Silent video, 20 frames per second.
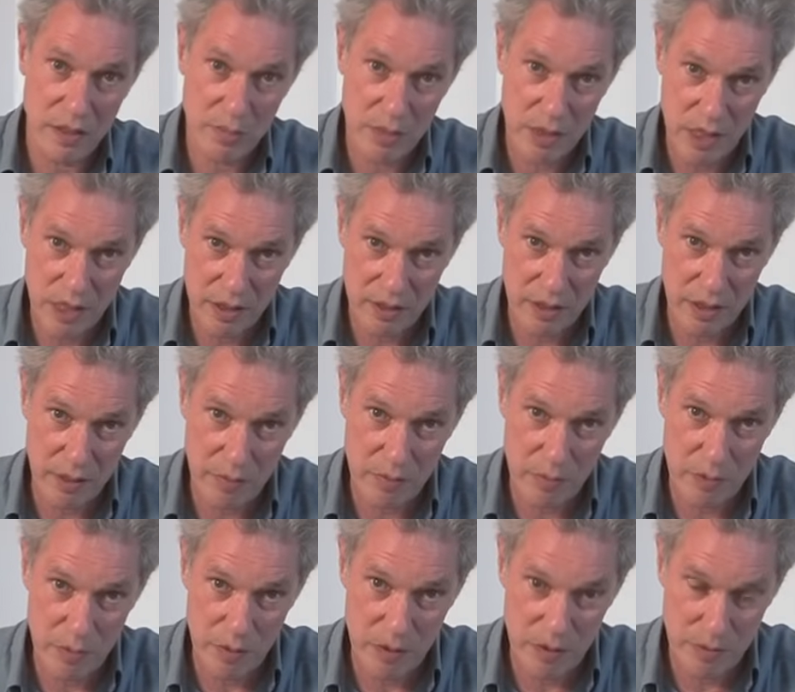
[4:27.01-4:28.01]
I'm cutting in
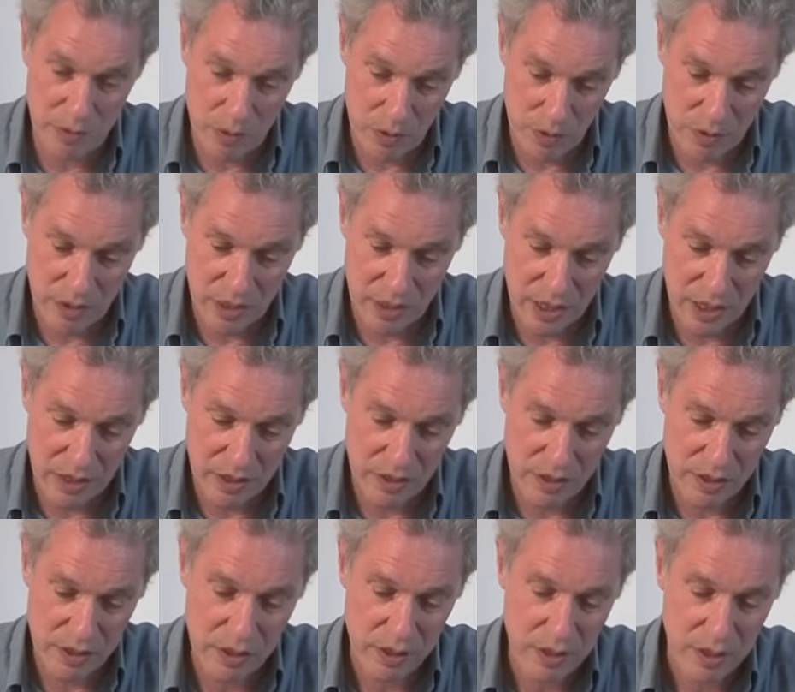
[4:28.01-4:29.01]
from the folded edge.
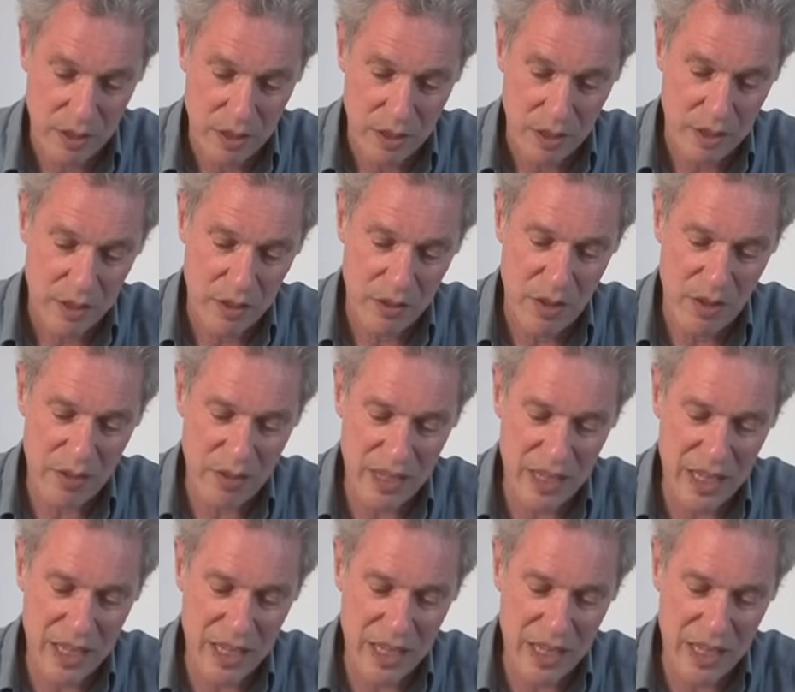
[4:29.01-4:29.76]
You don't